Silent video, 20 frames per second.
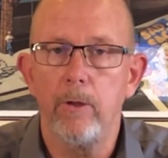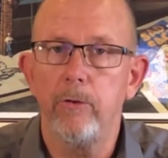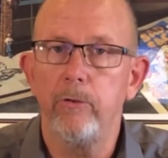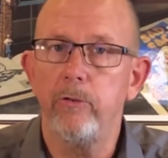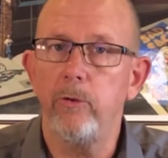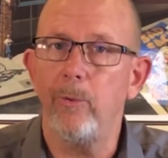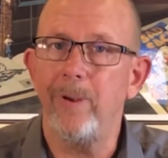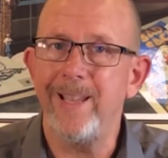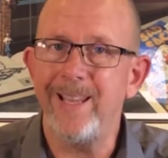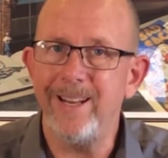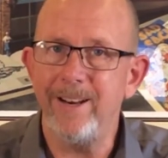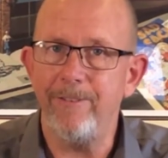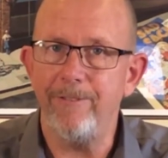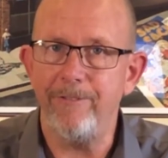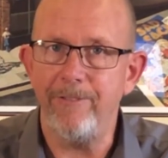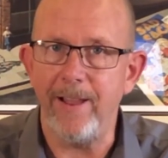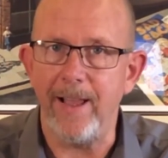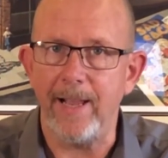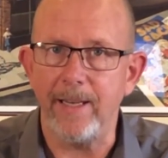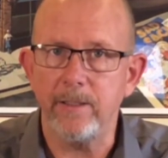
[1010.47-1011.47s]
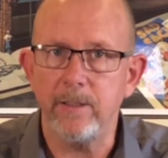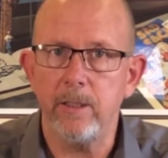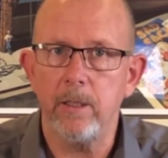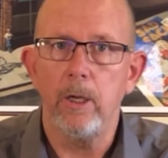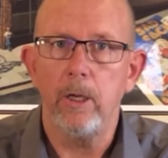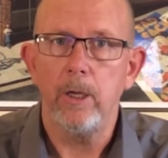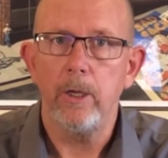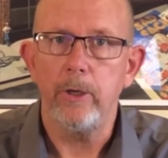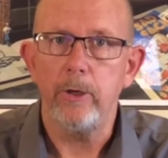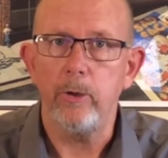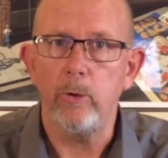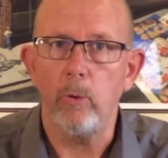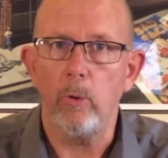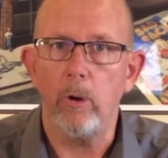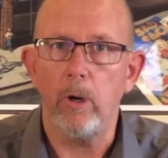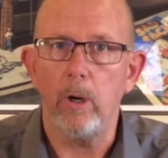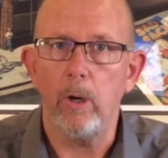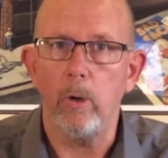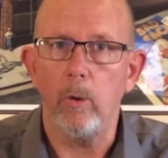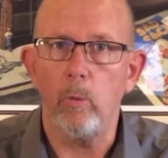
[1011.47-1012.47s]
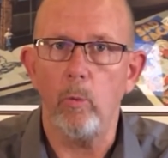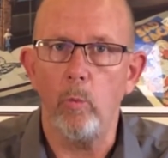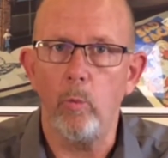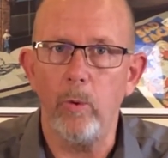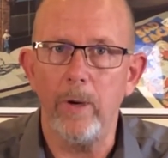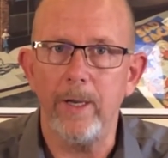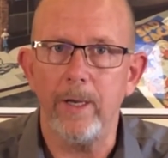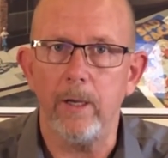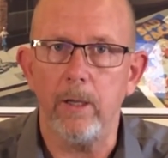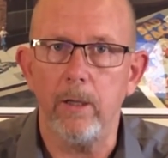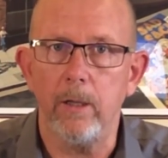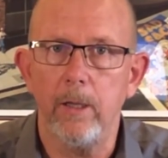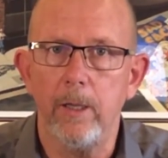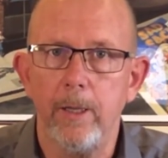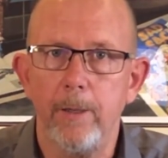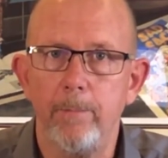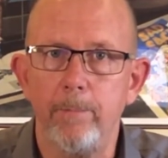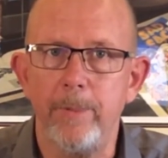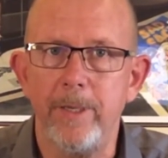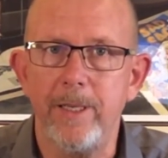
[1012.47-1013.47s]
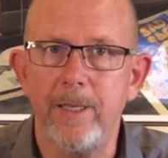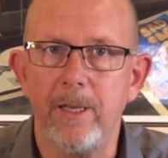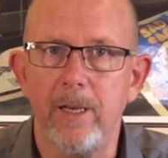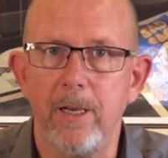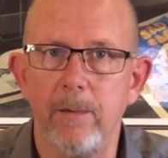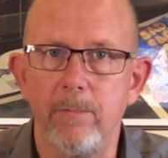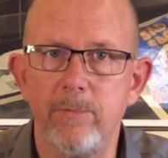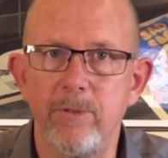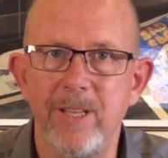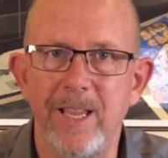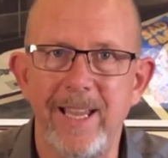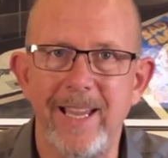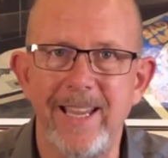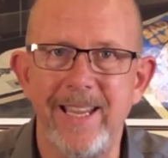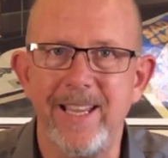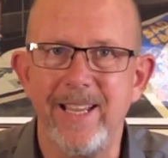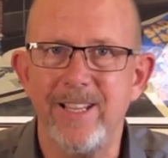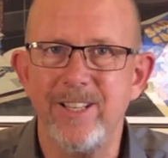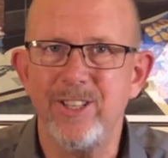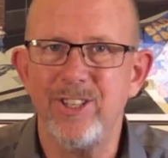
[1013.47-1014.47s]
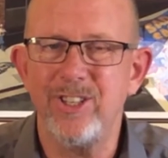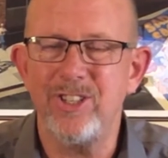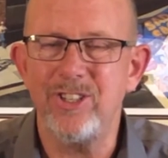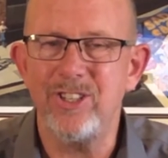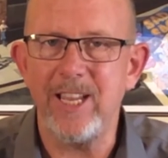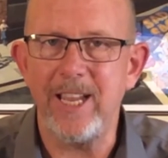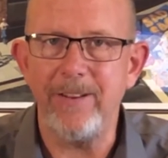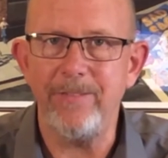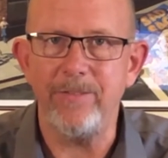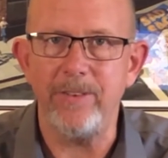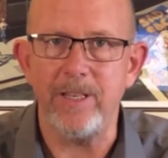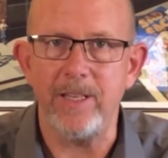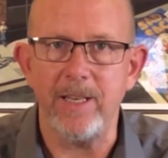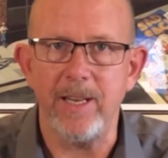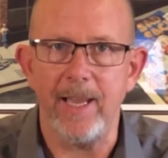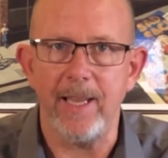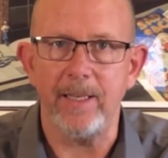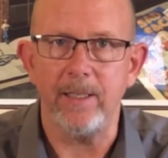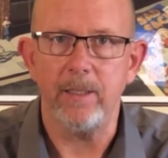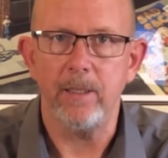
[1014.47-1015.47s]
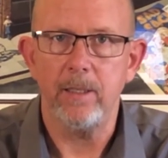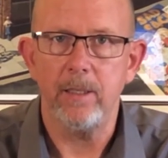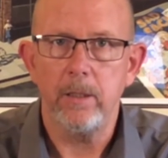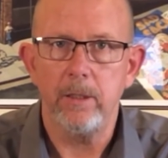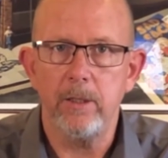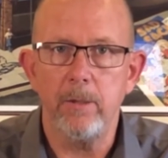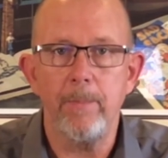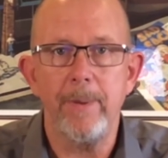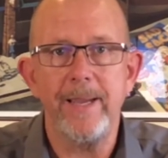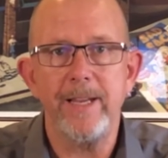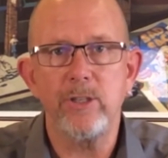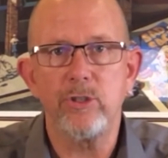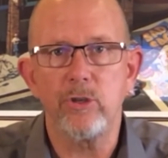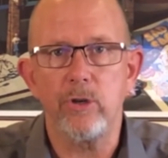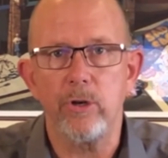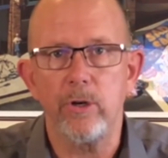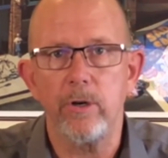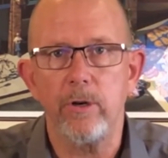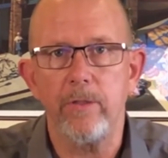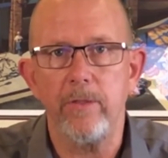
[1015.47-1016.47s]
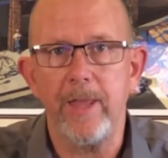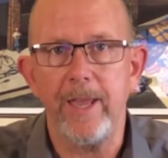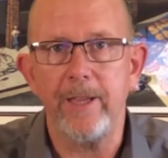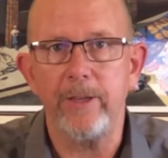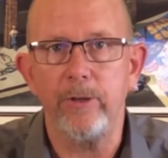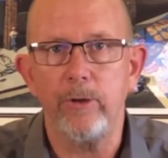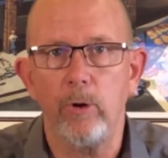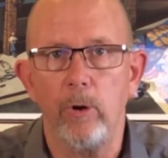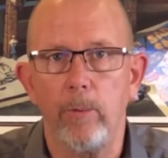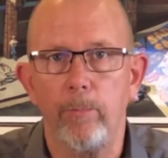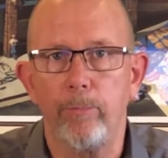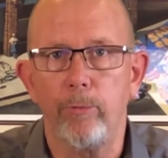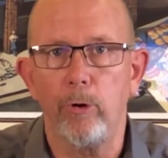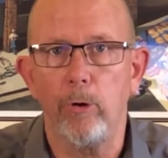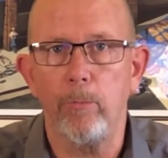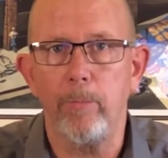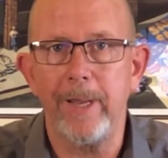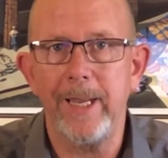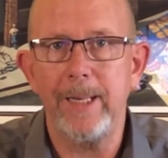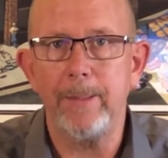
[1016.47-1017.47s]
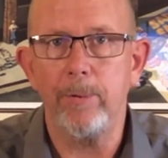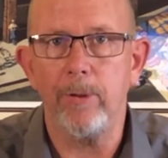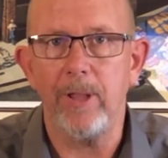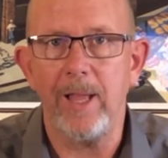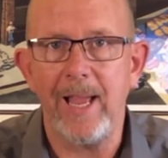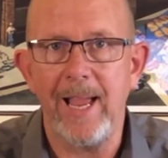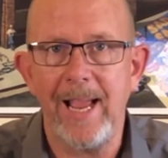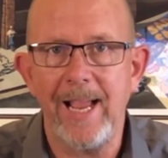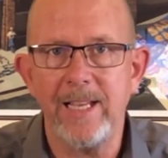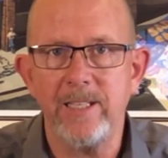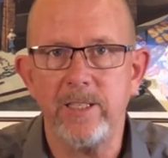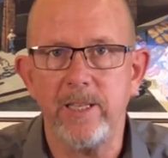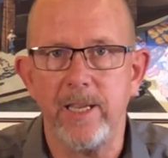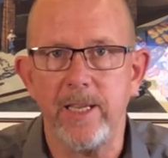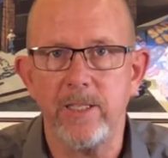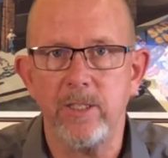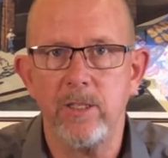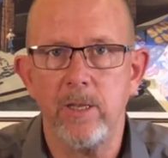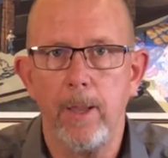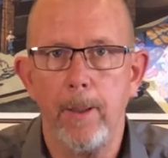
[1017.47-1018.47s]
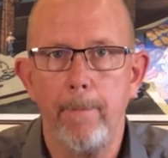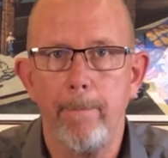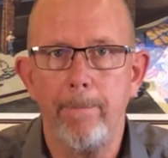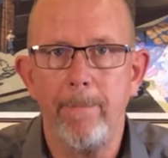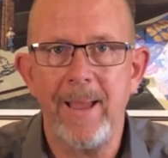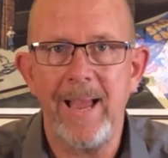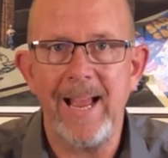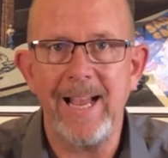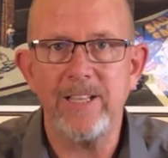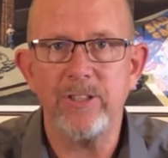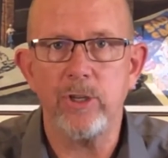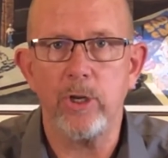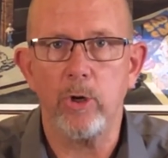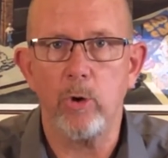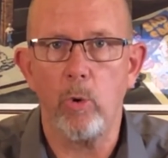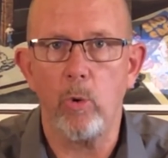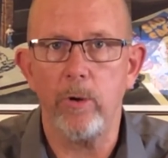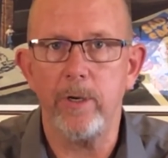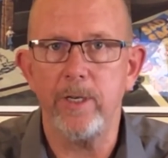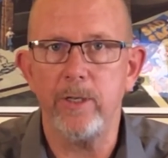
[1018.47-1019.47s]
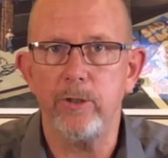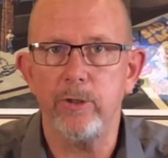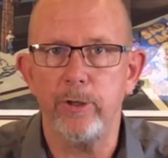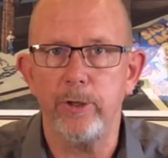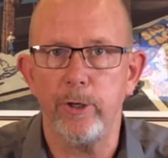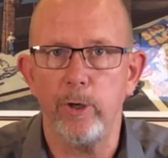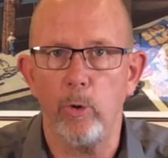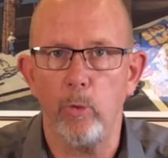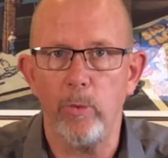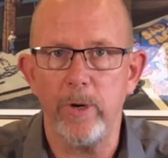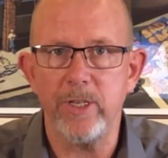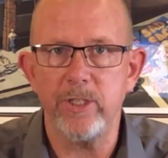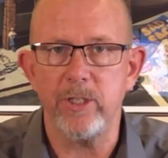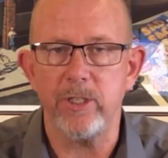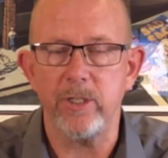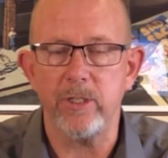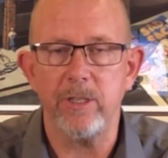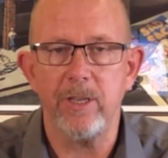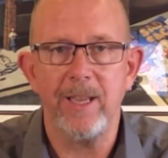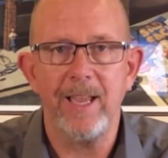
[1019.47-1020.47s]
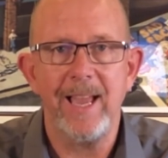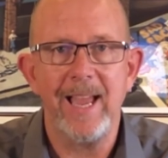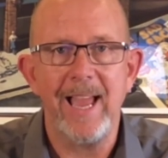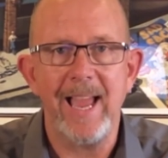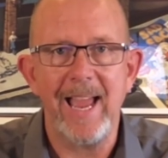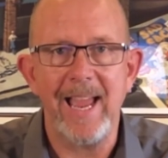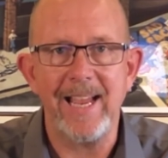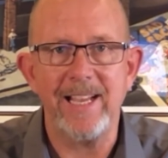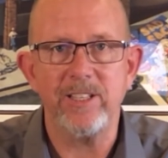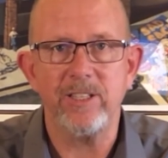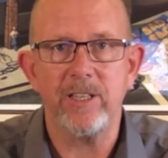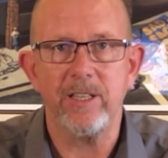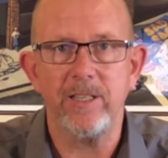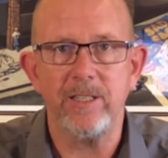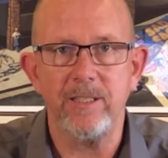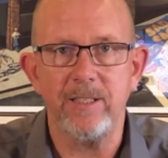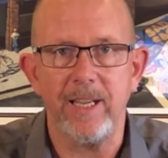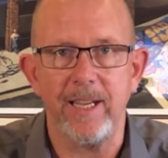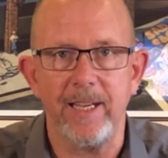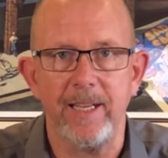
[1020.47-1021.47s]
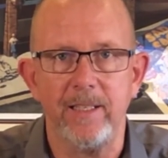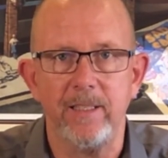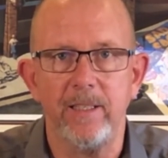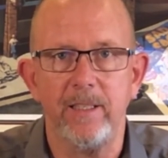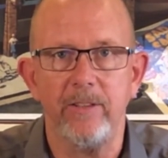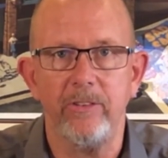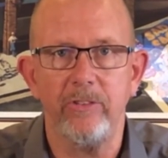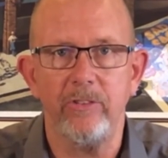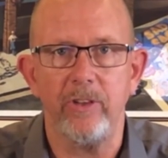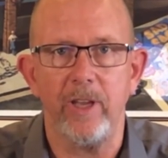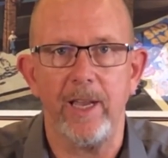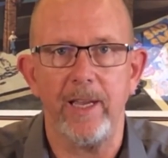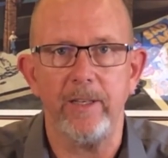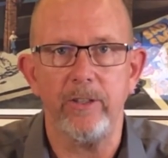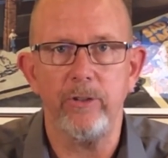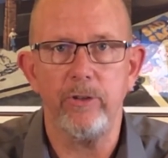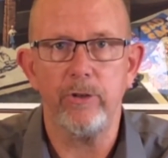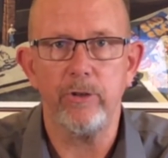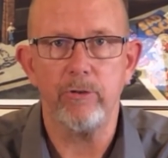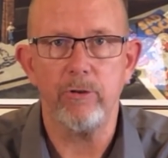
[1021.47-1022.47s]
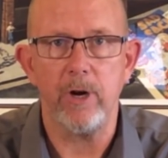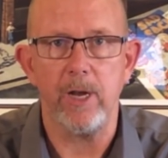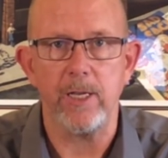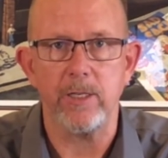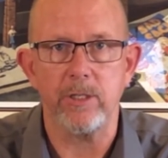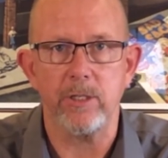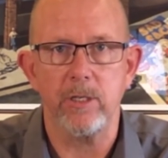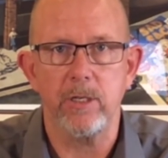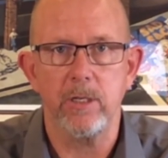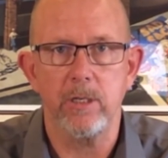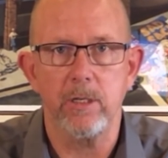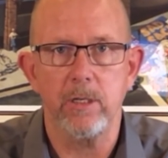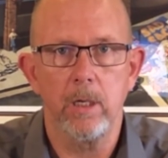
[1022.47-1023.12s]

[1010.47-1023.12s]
So in effect, your will becomes a safety net to make sure that your probatable assets pass according to your wishes as contained inside your trust.